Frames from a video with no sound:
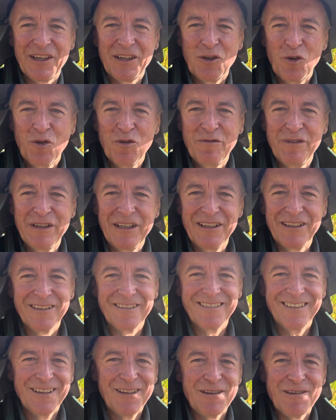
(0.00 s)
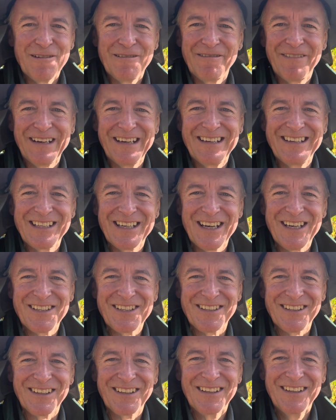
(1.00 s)
all vegan.
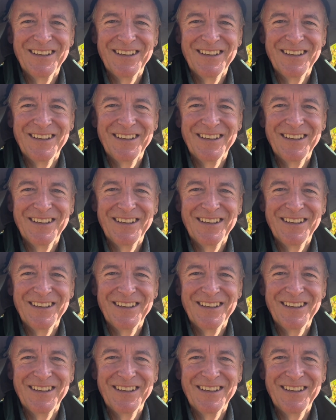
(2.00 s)
Fantastic.